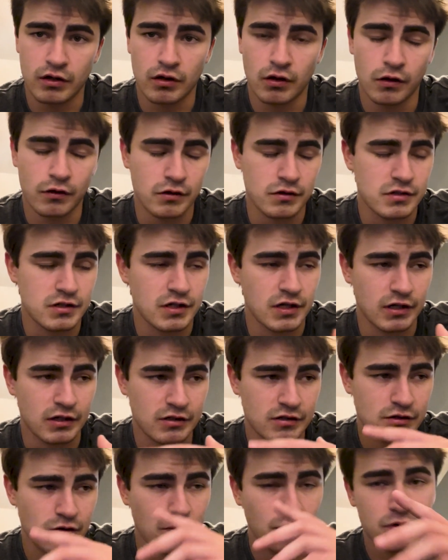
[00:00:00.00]
and all those
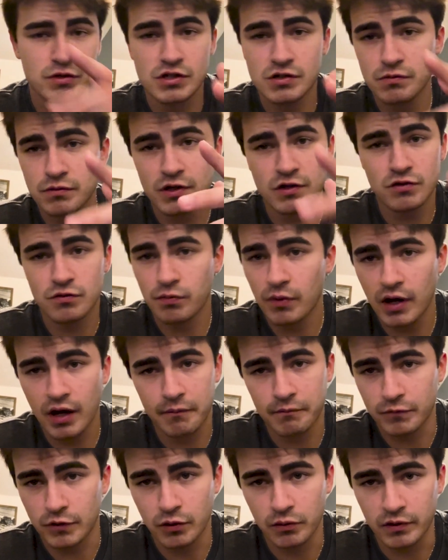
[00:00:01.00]
things. So this is why
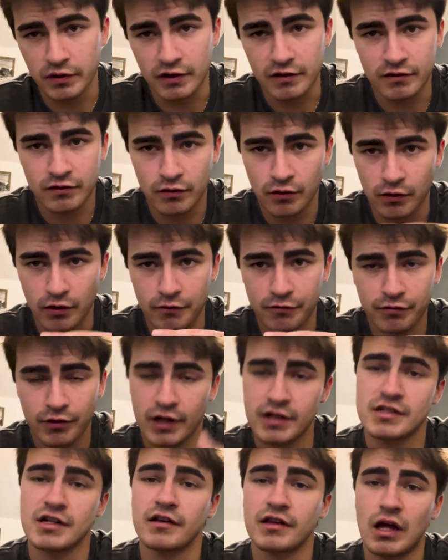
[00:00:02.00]
I'm doing these, to
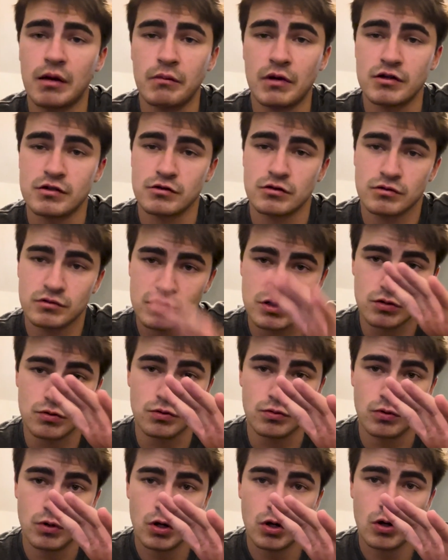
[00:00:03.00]
flex out that muscle,
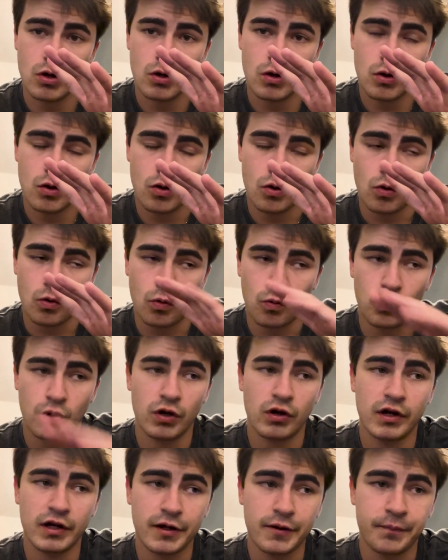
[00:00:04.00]
to
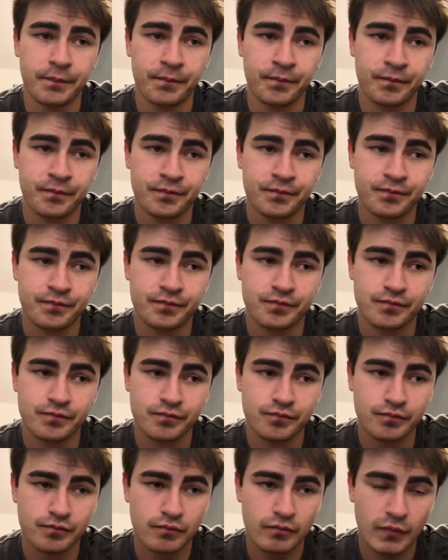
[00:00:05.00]
really
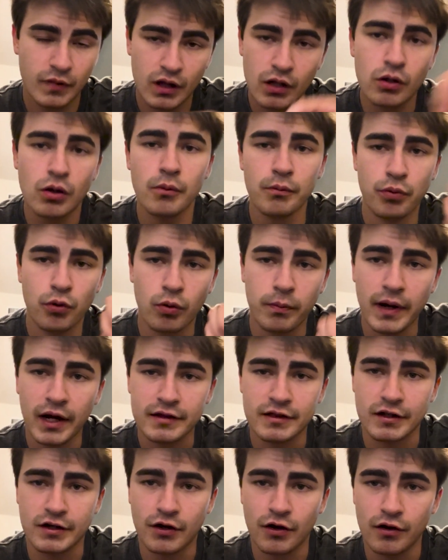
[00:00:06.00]
pull
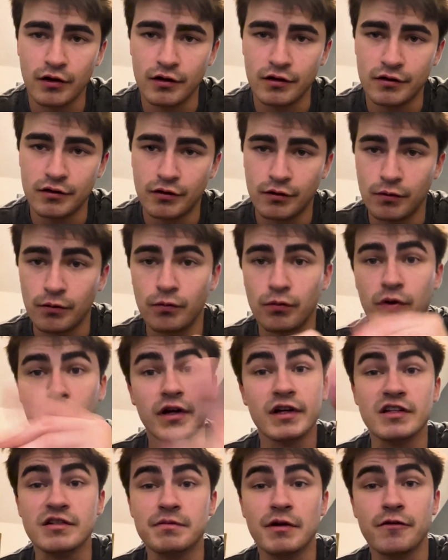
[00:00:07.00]
back the curtain, to
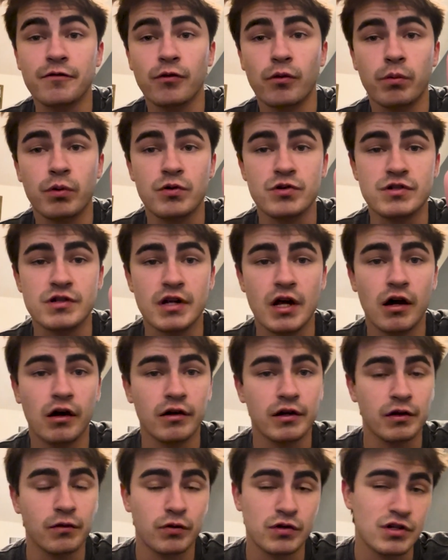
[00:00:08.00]
release my full
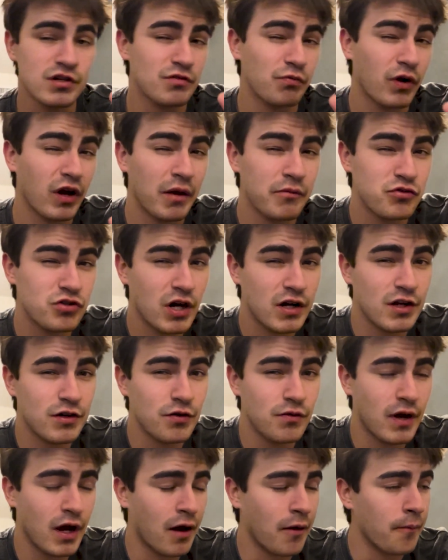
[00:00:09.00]
personality, which is what I'm trying to
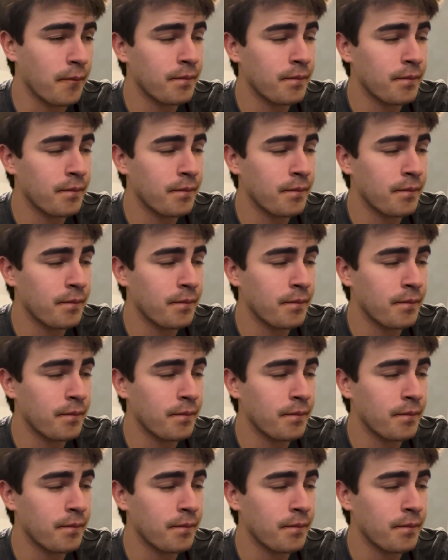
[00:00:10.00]
do now.